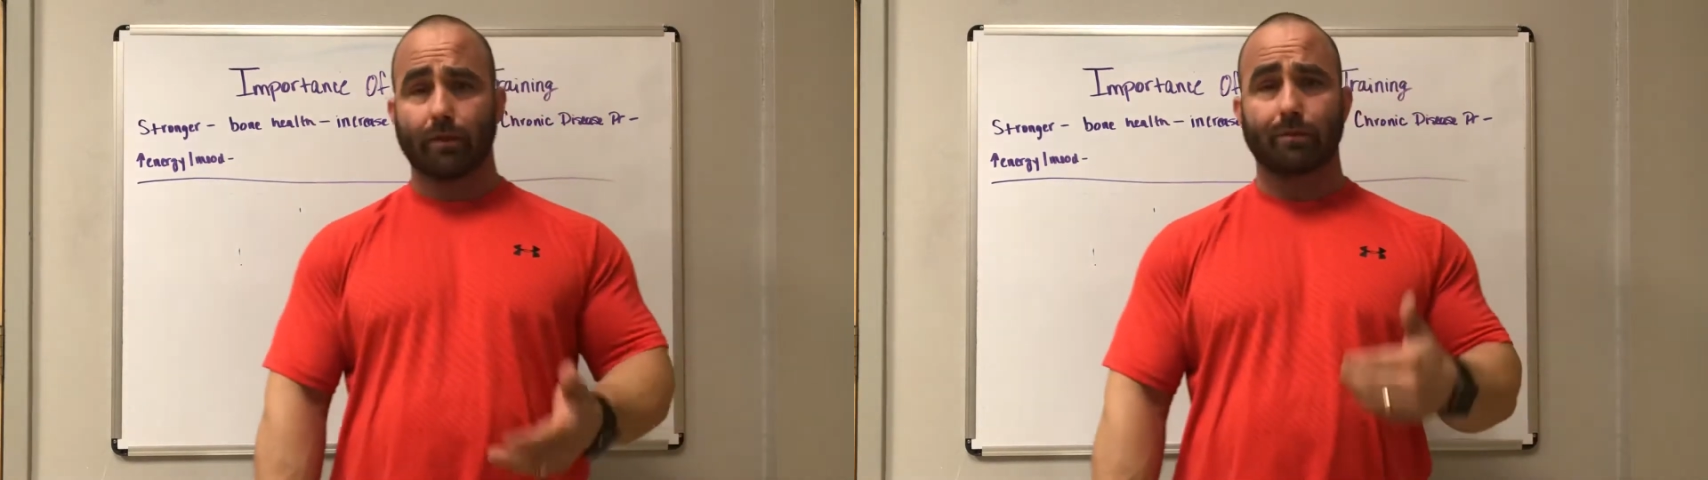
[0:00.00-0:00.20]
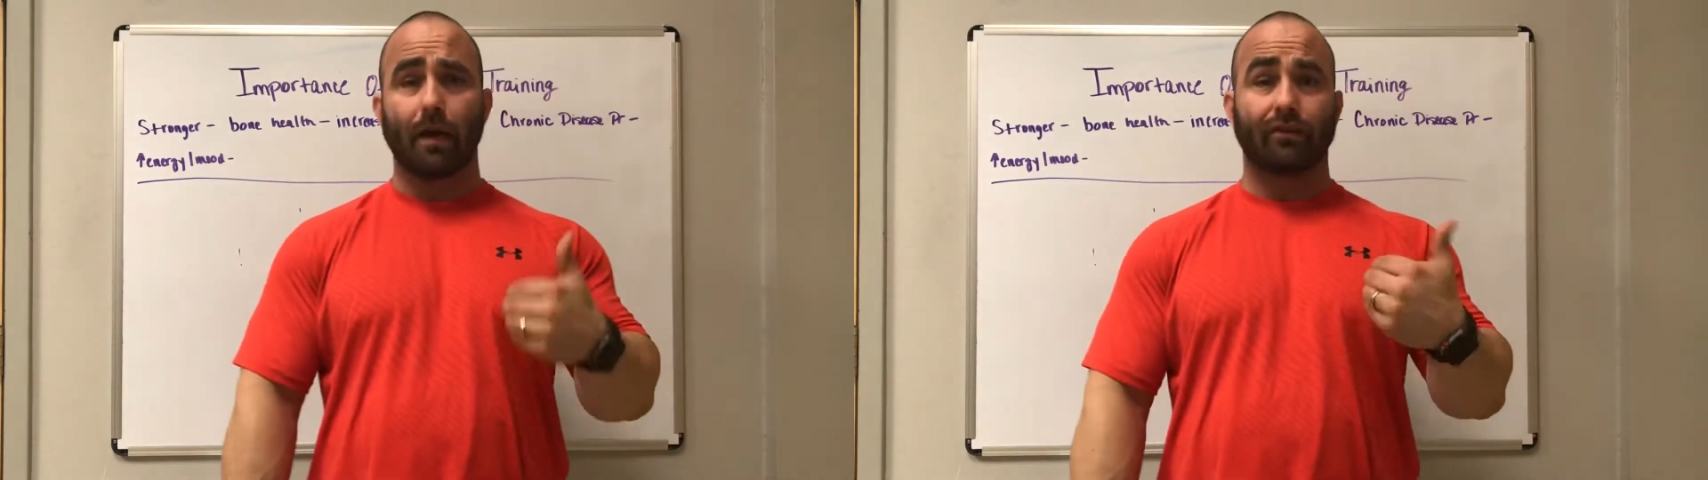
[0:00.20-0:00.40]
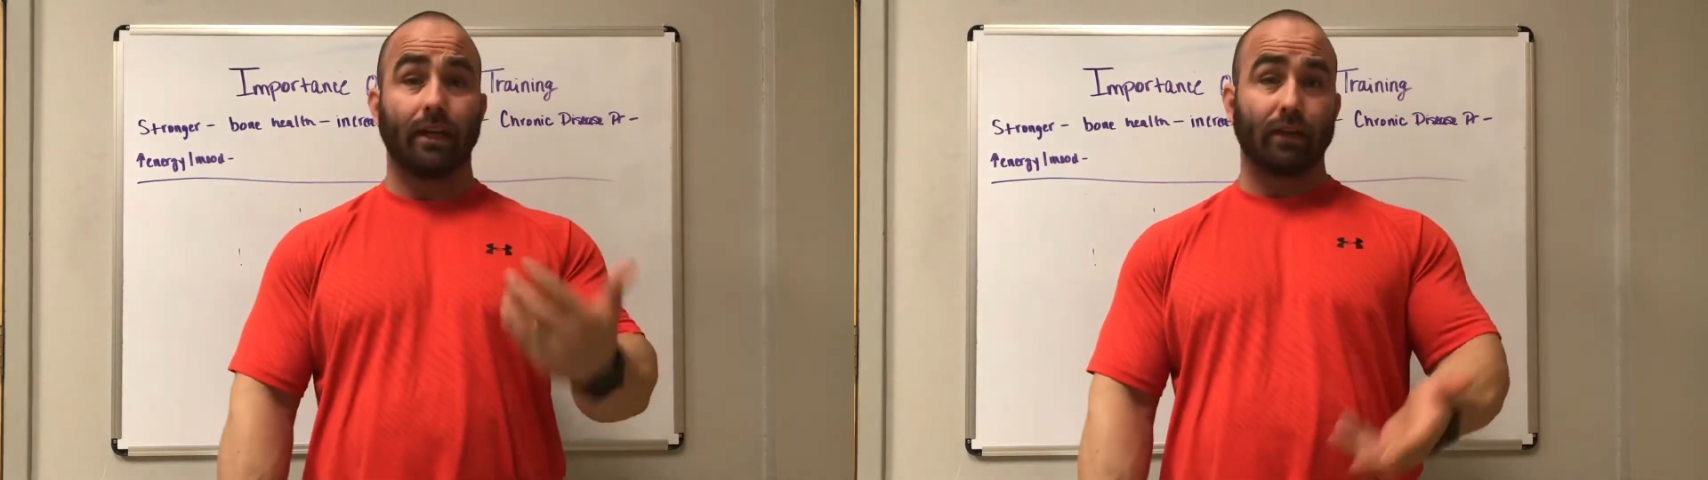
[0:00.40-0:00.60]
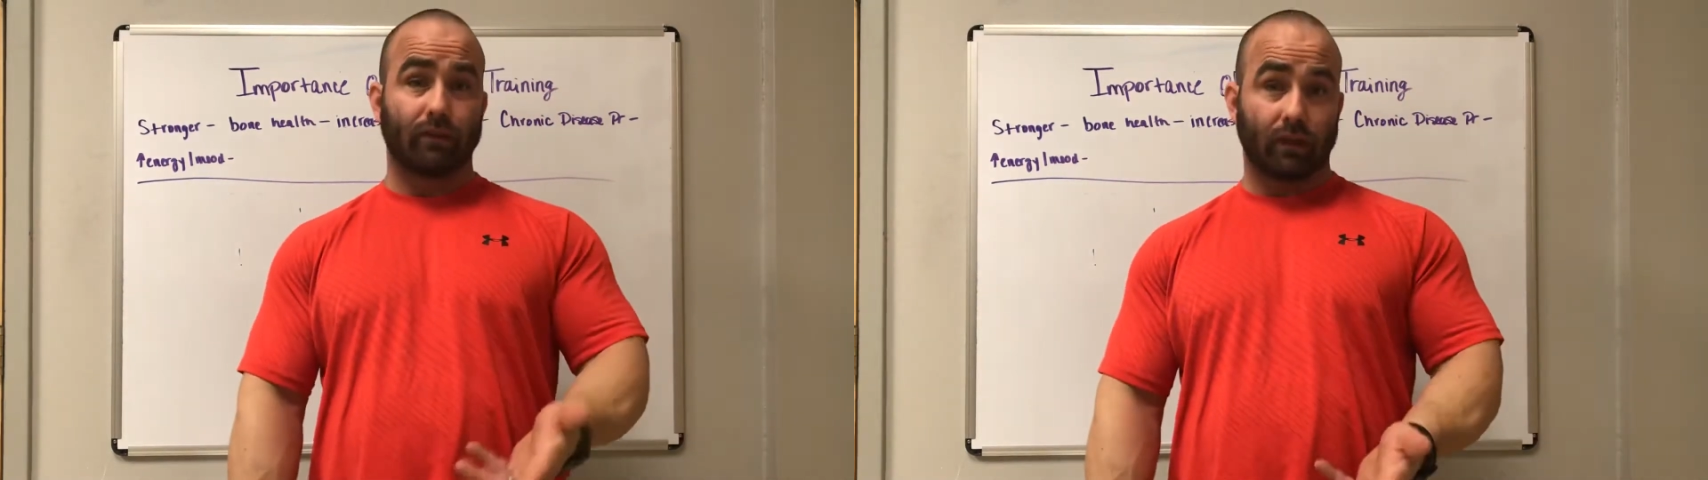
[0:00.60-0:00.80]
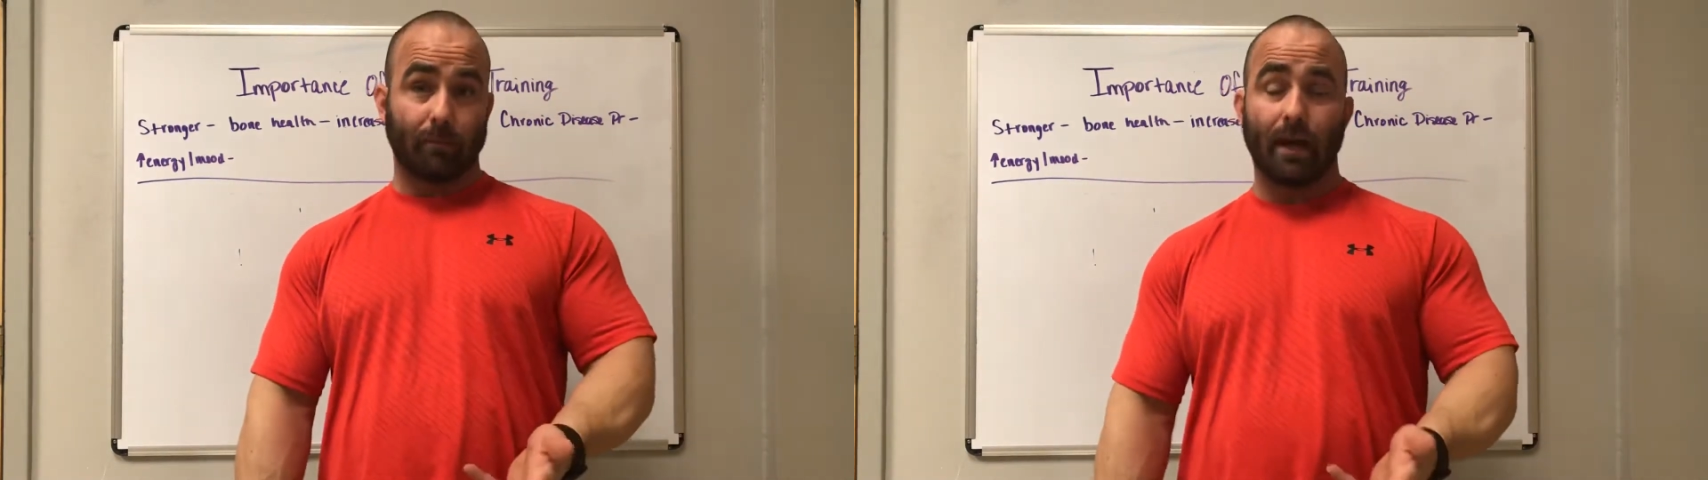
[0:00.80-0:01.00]
respond to
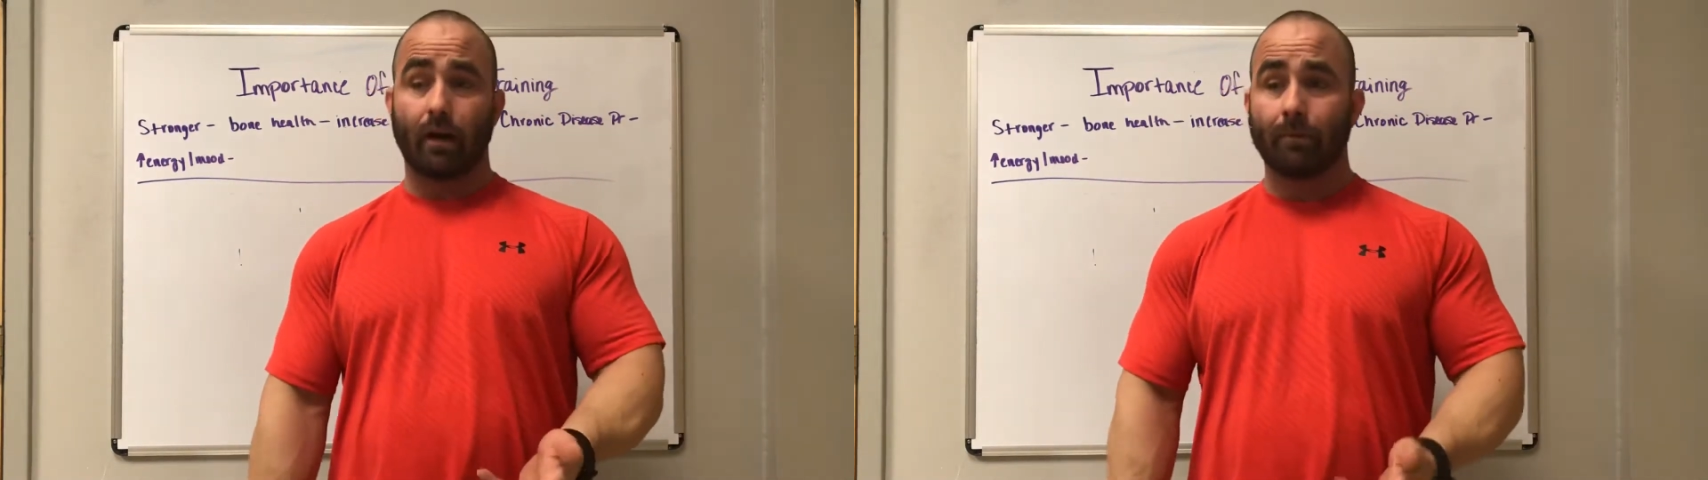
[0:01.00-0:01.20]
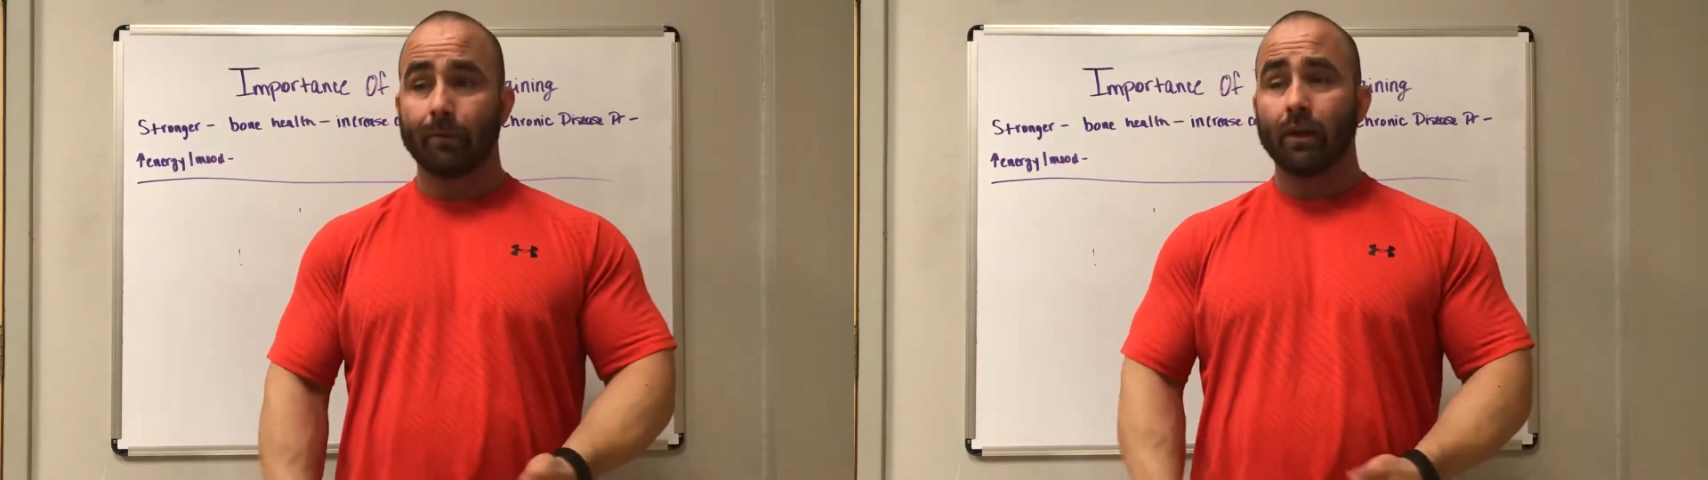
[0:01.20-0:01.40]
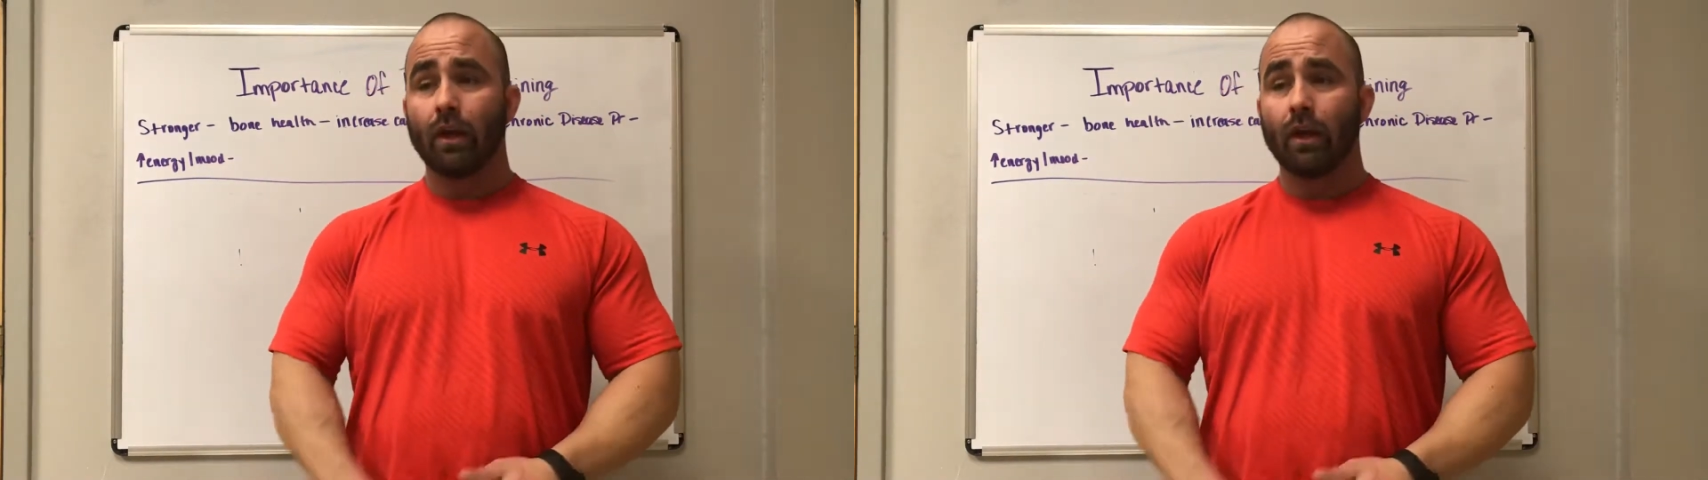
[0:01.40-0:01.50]
insulin better,